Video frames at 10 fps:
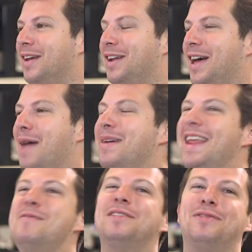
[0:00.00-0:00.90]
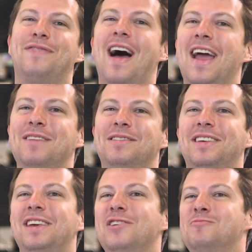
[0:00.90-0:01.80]
I, I mean, it was fine, it was
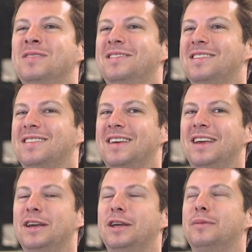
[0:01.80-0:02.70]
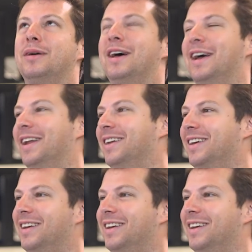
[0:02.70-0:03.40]
cute, but it's just like, come on.